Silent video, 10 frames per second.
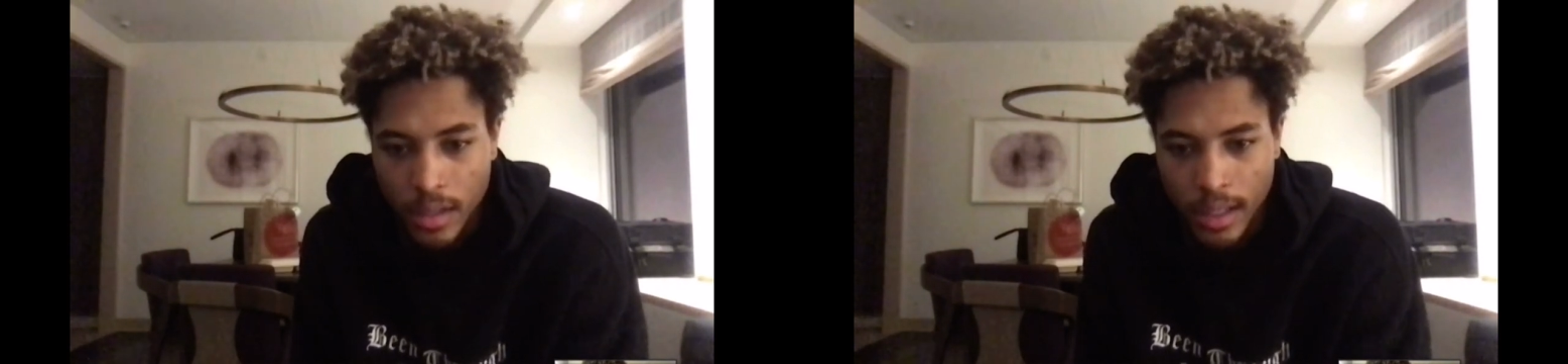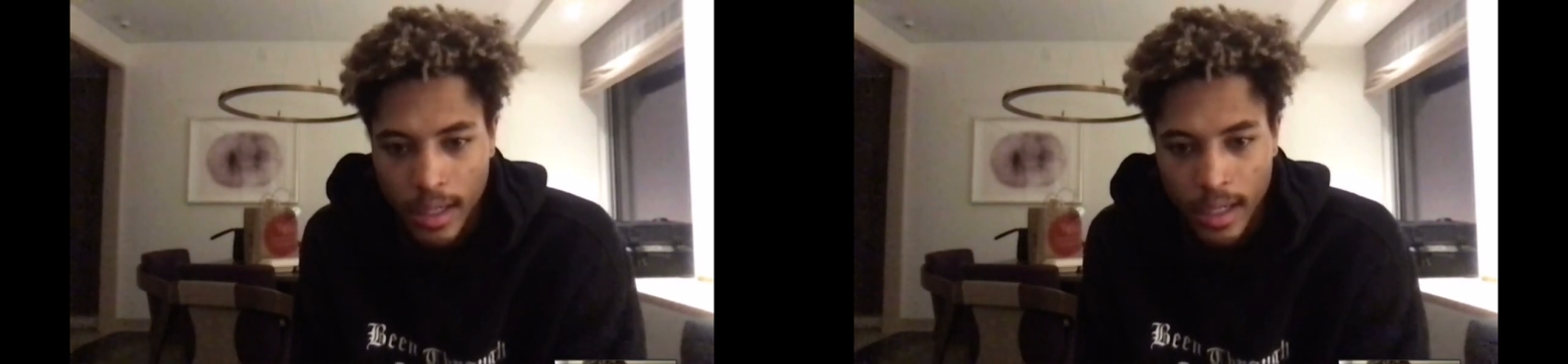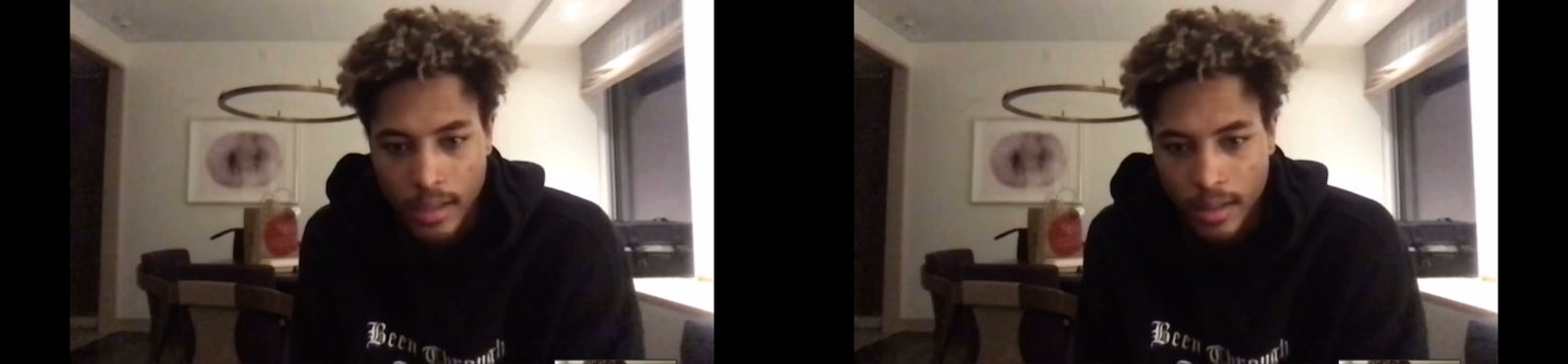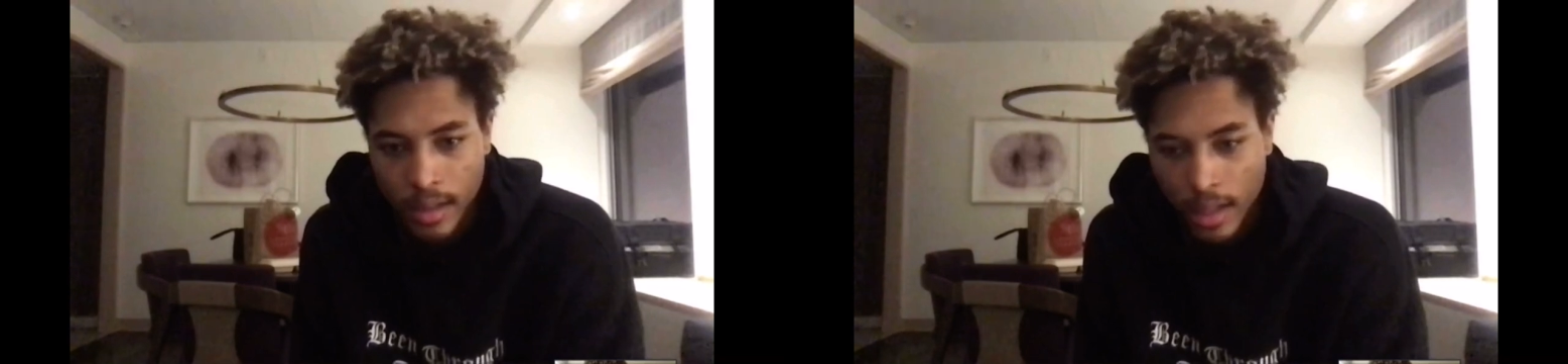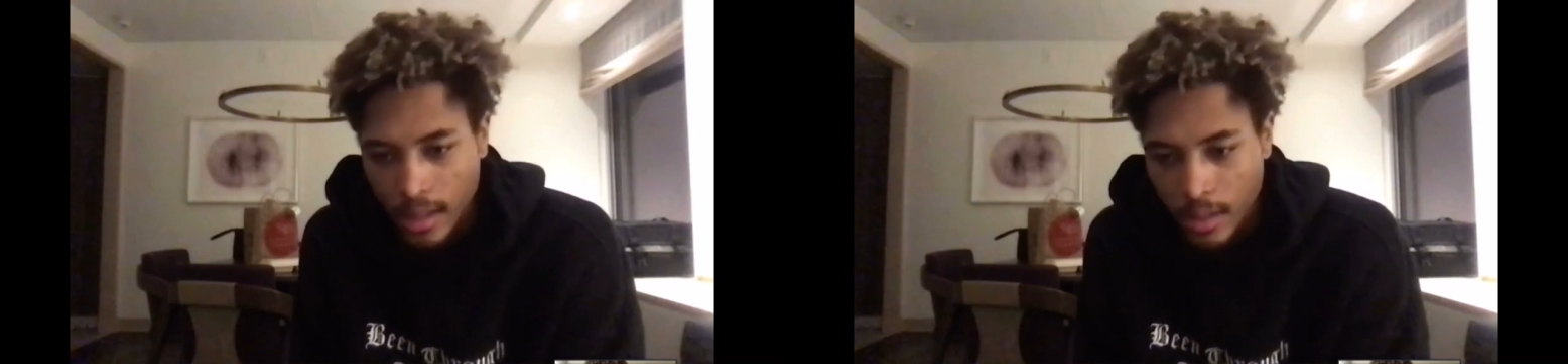and that's
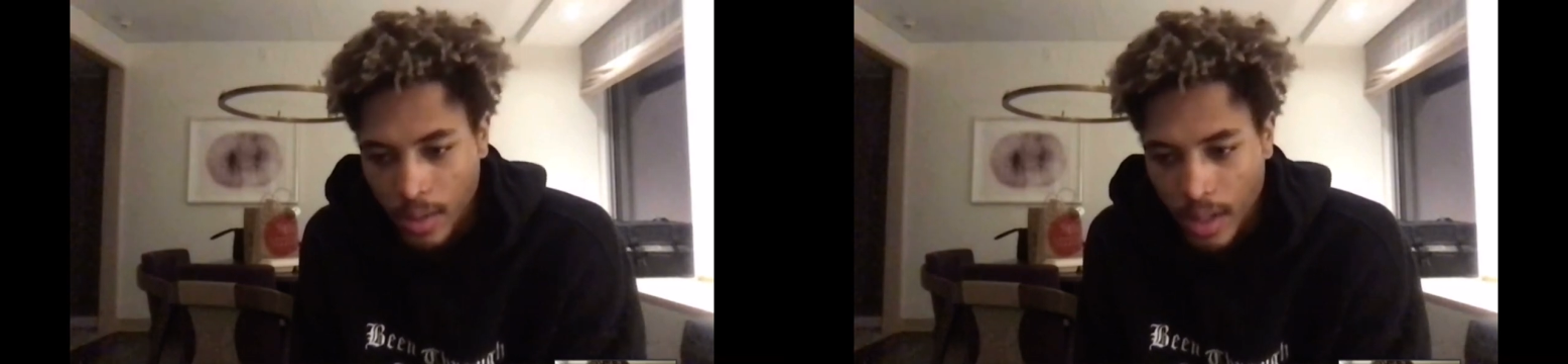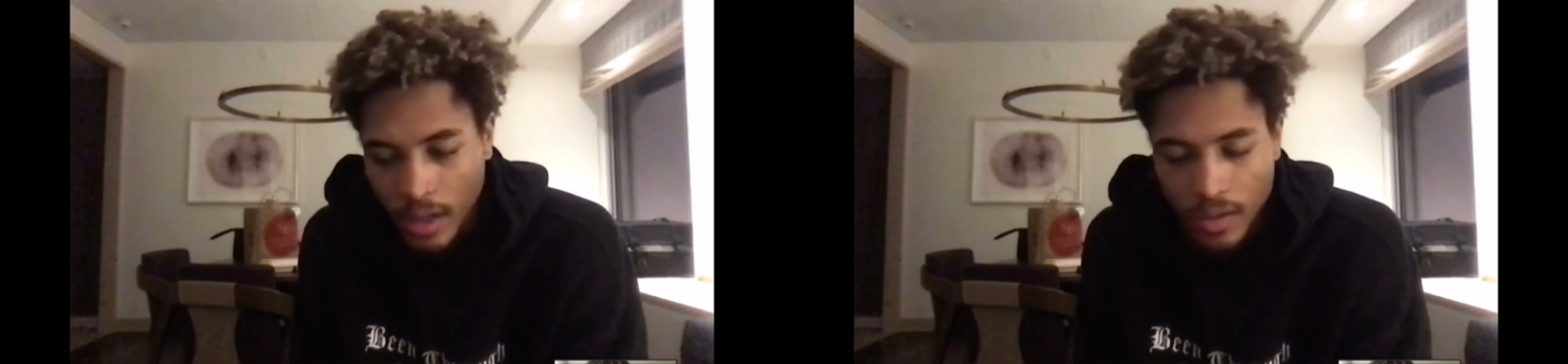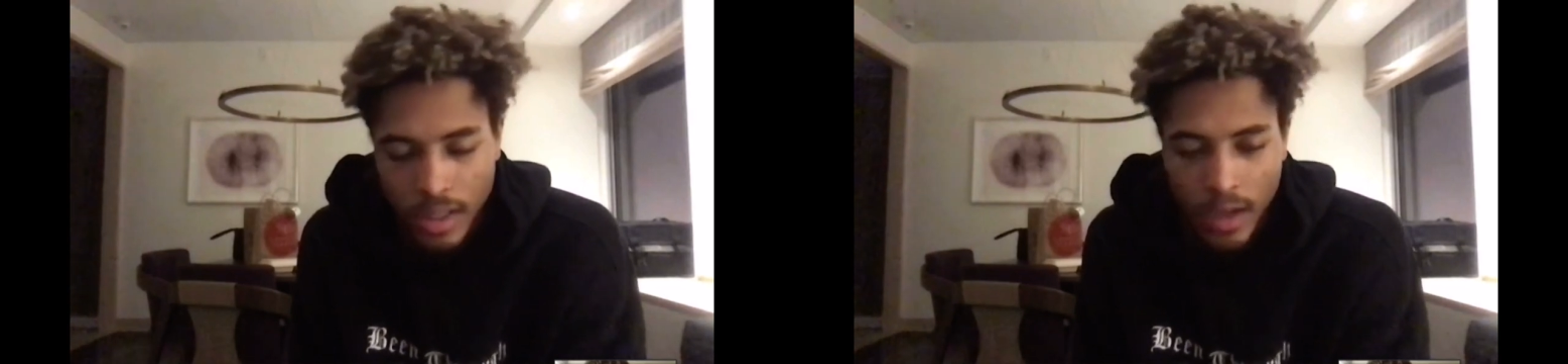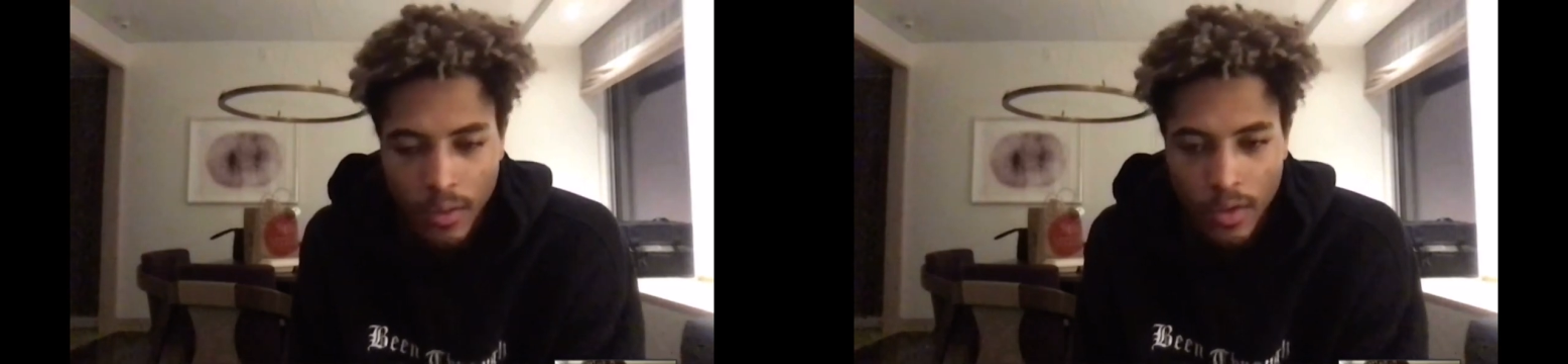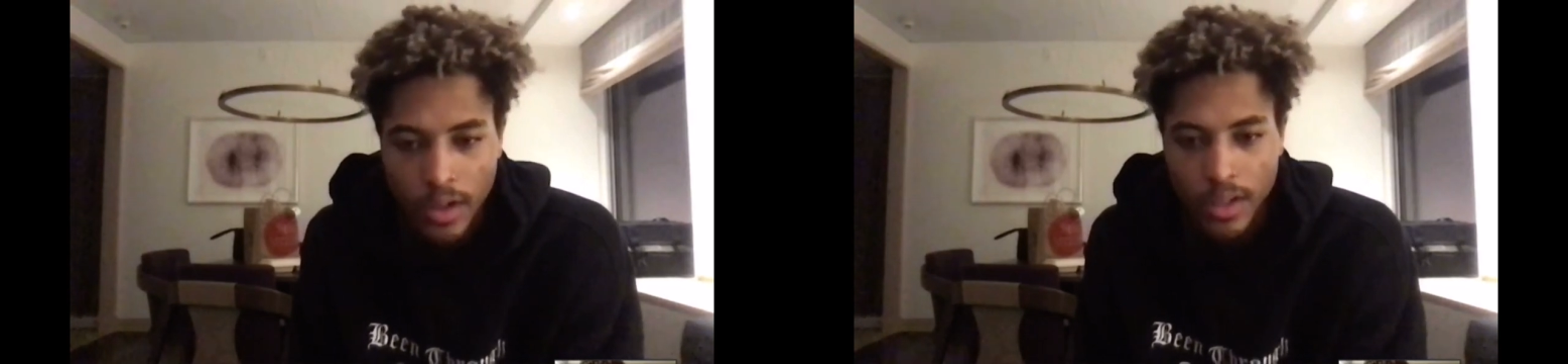to be a Golden State
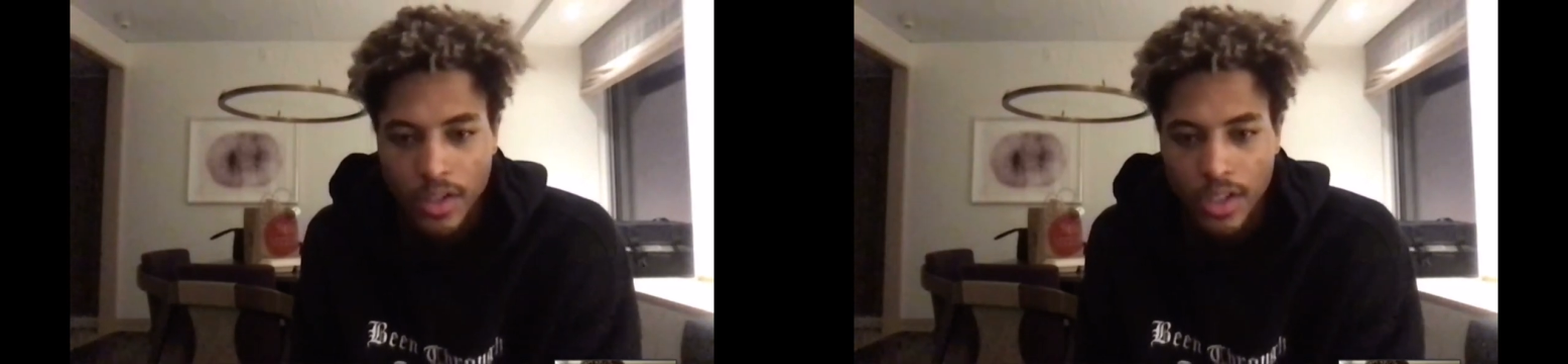Warrior.